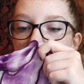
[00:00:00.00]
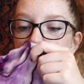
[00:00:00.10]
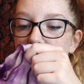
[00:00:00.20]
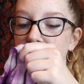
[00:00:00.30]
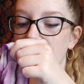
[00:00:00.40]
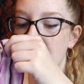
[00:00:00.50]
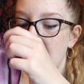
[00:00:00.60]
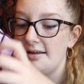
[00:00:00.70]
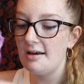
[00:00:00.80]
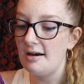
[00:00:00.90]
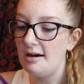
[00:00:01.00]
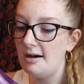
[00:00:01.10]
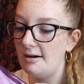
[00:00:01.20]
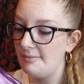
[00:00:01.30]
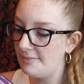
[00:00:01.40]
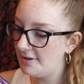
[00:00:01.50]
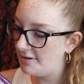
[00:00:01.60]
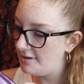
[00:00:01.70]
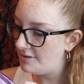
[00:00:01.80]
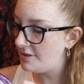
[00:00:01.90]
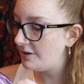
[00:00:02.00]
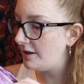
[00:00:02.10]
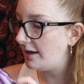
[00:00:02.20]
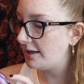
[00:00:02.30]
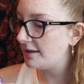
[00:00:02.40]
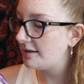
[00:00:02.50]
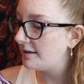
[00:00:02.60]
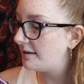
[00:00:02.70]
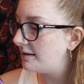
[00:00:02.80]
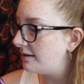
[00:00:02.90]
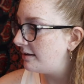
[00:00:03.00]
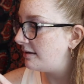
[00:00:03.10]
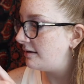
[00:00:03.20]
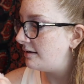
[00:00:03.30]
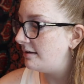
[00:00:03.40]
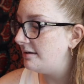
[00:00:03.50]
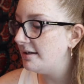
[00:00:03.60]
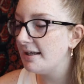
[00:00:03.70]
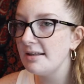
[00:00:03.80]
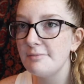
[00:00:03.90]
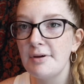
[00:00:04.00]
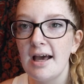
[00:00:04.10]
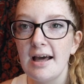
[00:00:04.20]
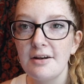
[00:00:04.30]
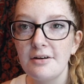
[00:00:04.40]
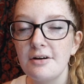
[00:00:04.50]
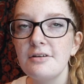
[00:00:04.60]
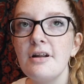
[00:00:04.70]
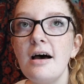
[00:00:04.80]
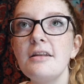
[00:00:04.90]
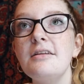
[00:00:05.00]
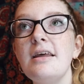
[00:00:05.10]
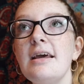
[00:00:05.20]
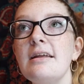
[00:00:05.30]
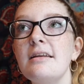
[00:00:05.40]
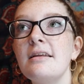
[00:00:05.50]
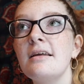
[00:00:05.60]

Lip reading: like, the like knit pattern, or not knit,